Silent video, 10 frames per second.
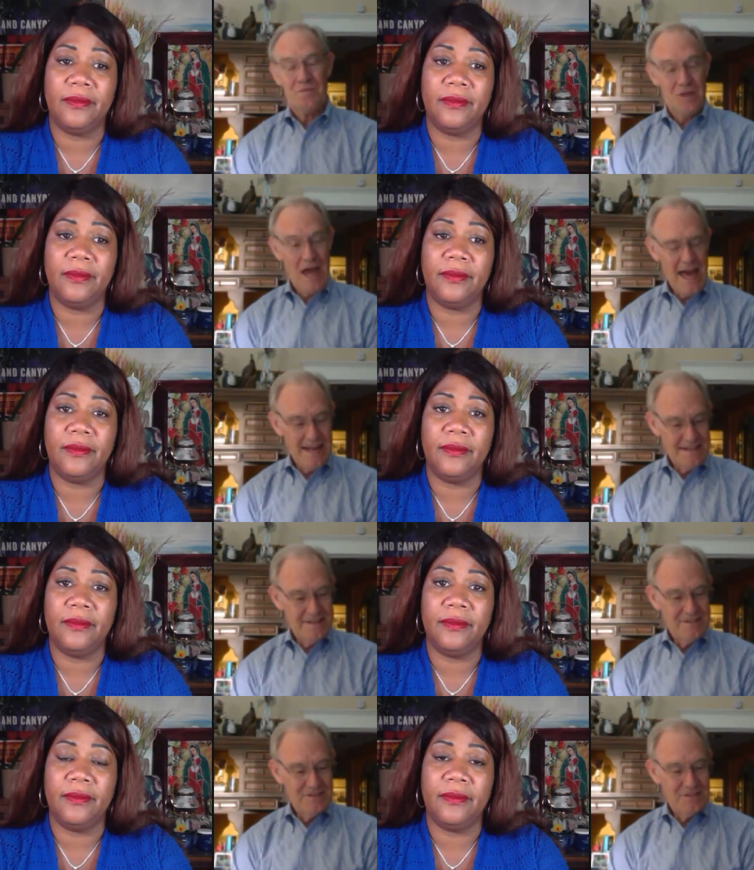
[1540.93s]
Speaker 1: that
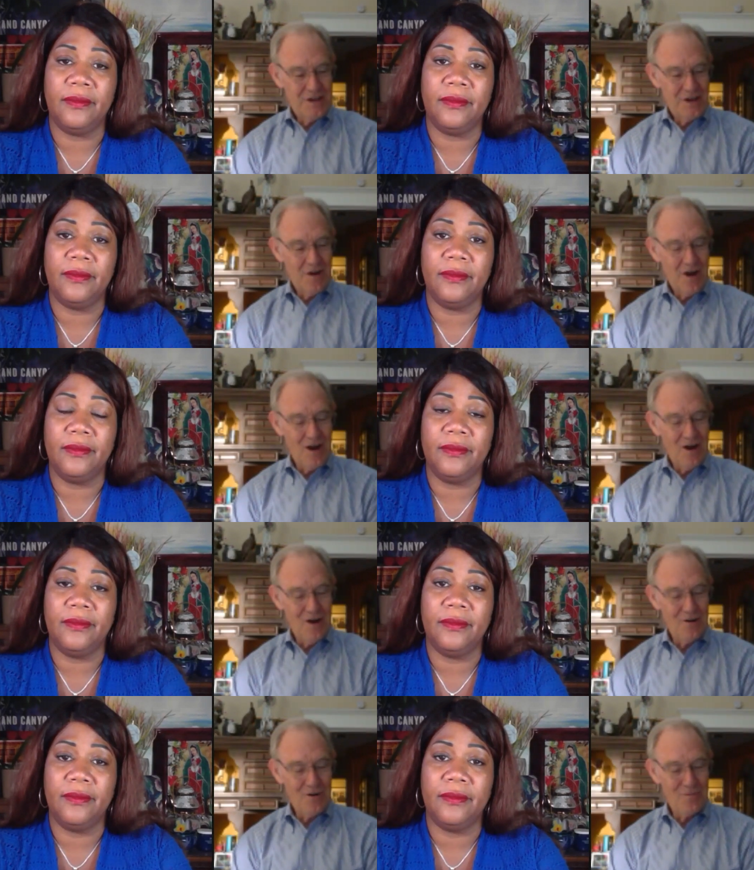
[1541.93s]
there
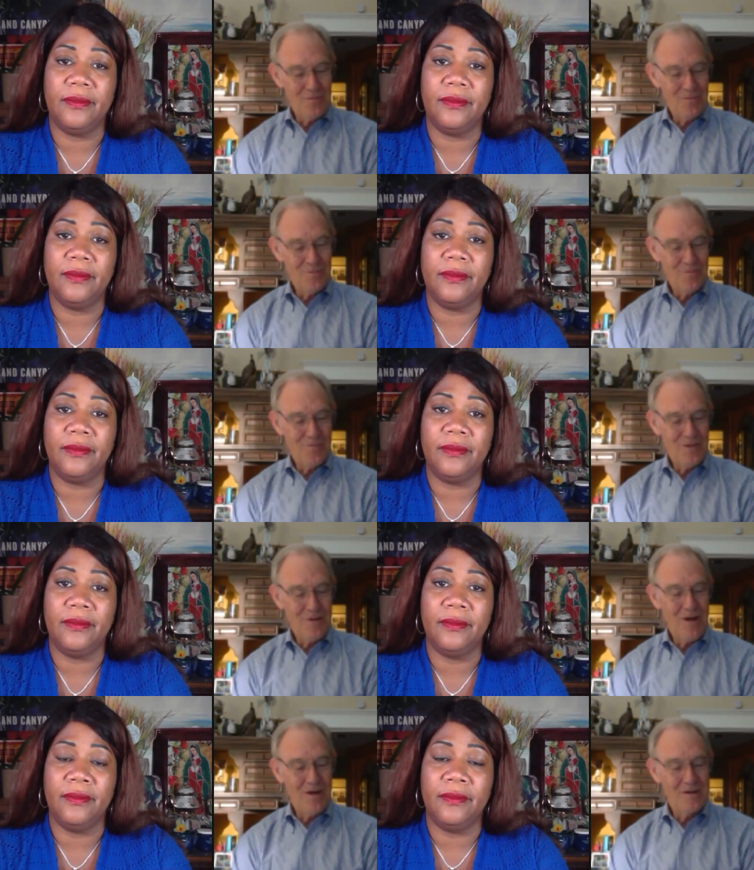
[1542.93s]
are
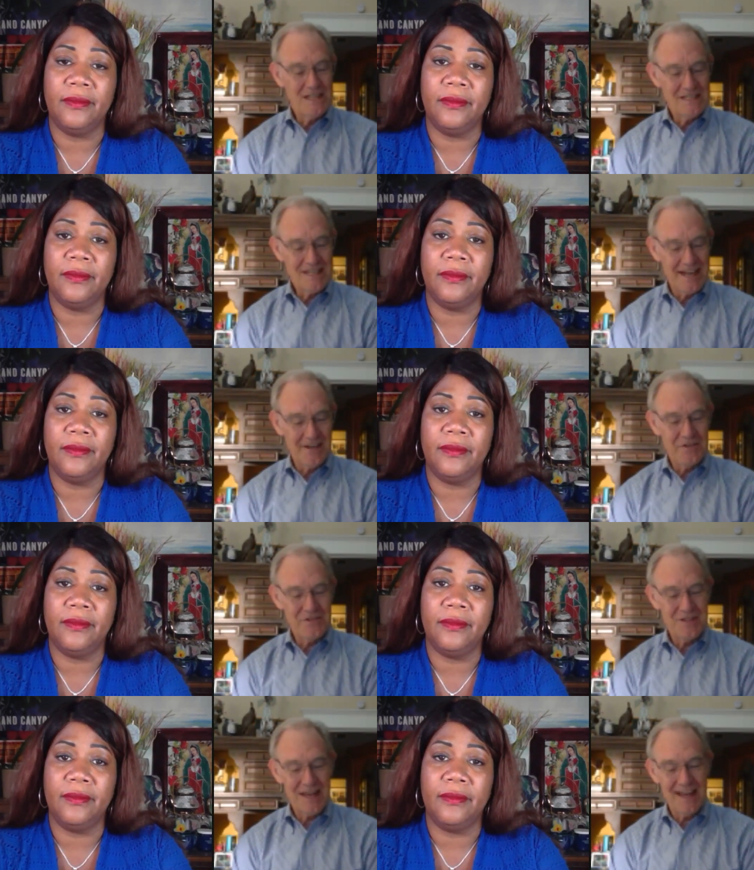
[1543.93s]
there are
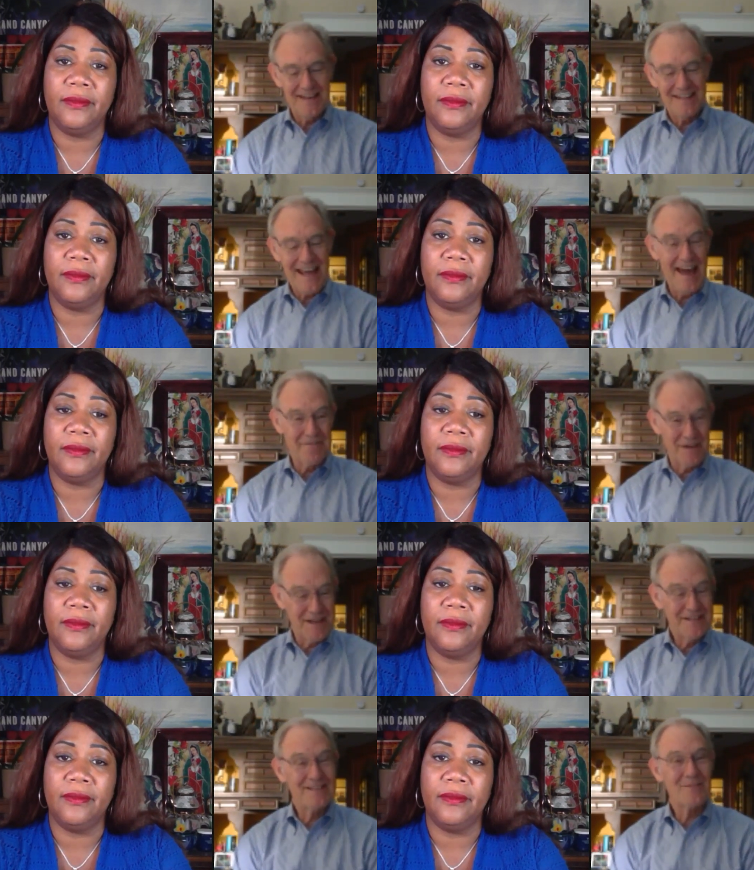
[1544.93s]
details that the
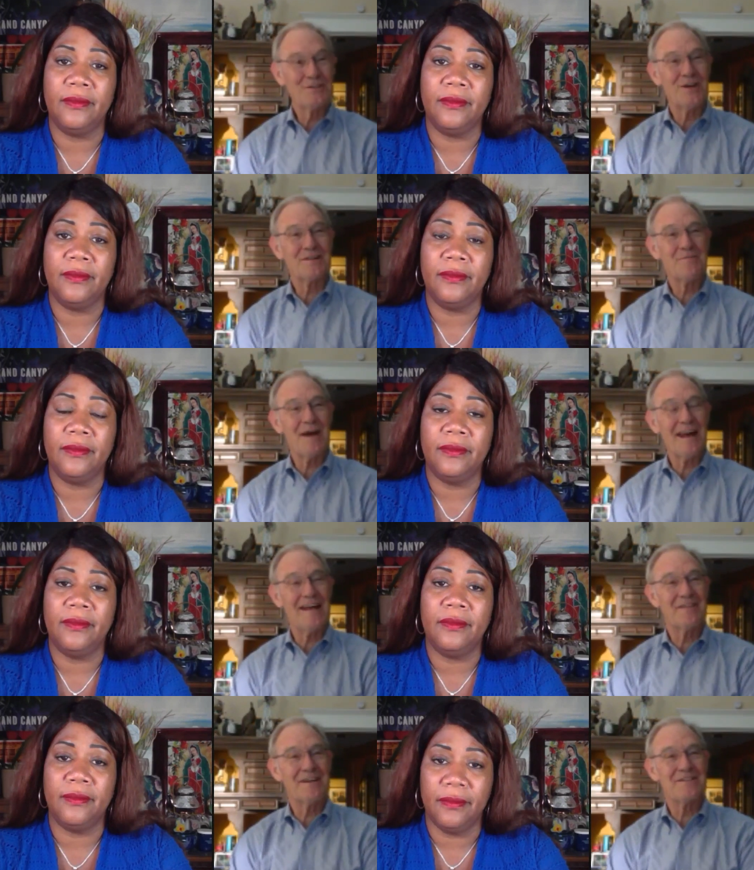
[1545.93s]
advocate we talked about
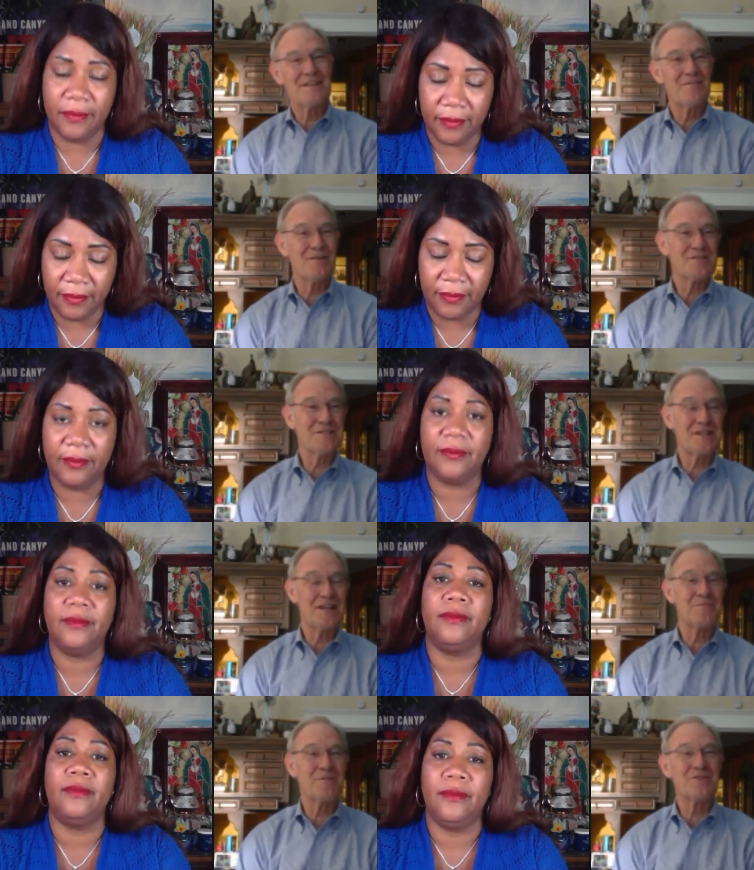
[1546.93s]
advocacy versus
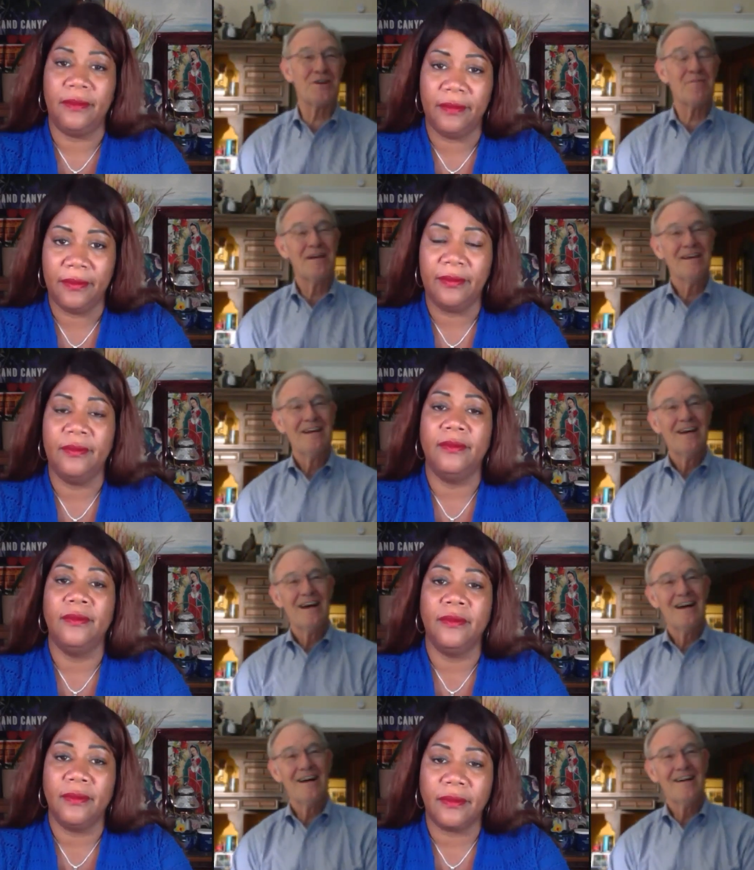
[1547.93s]
statesmanship
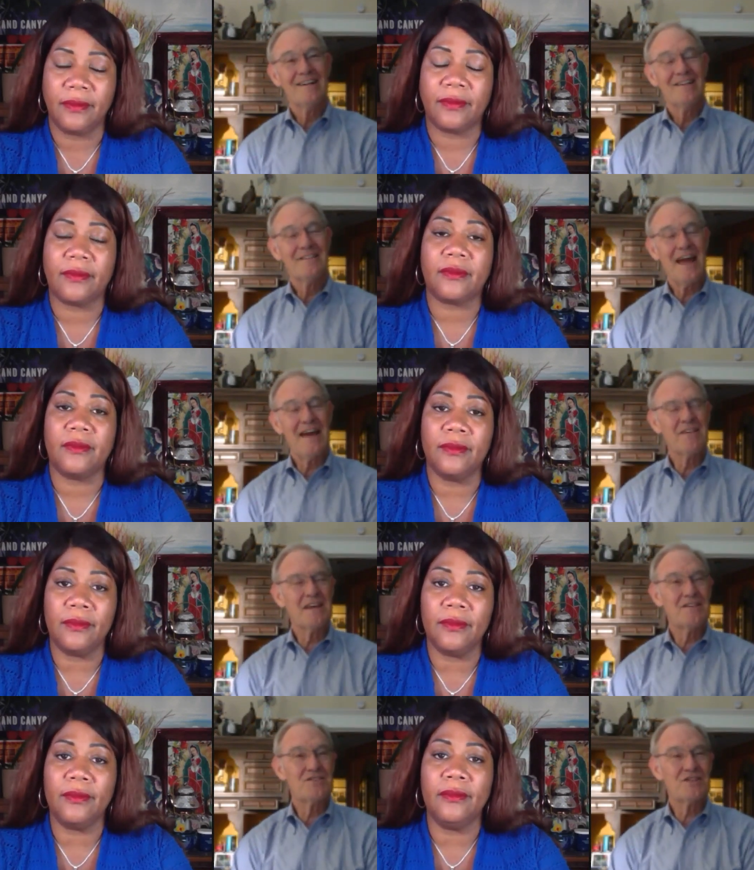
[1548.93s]
uh, the
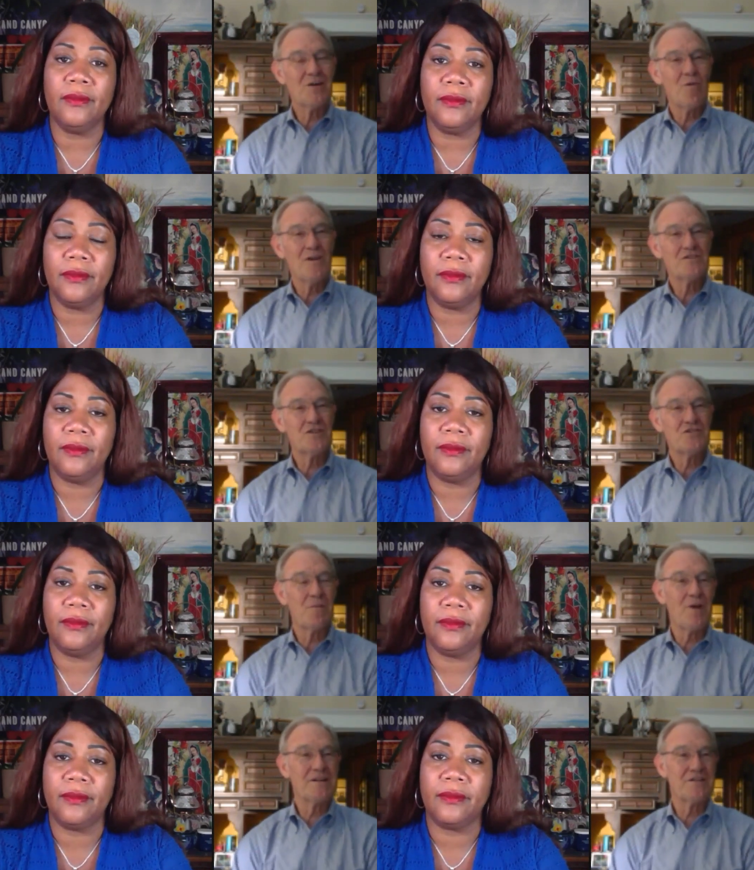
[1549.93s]
advocate uh, wants to
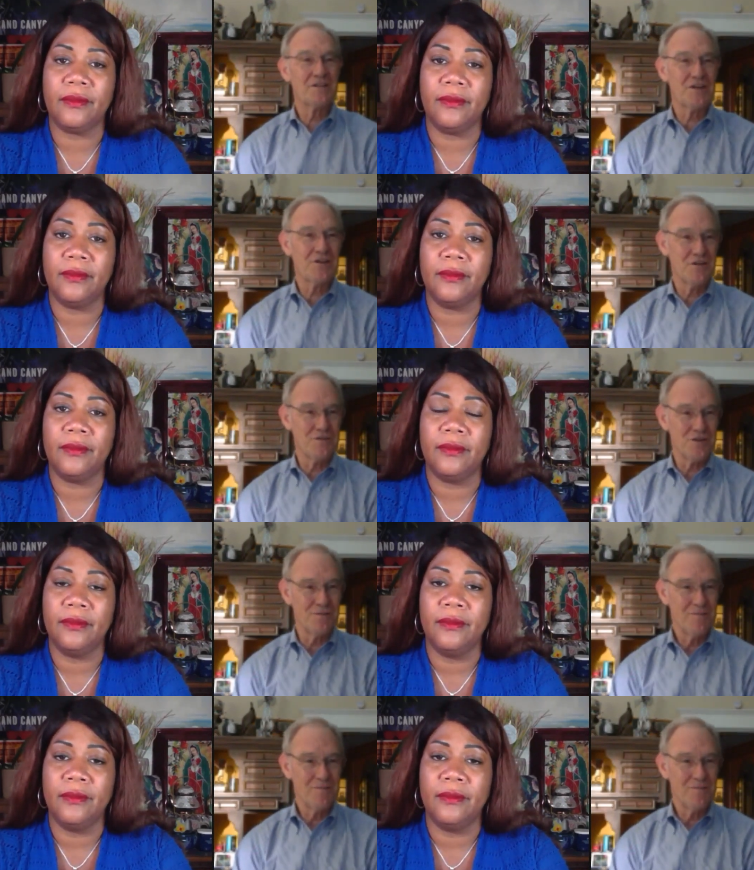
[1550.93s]
jump right to the conclusion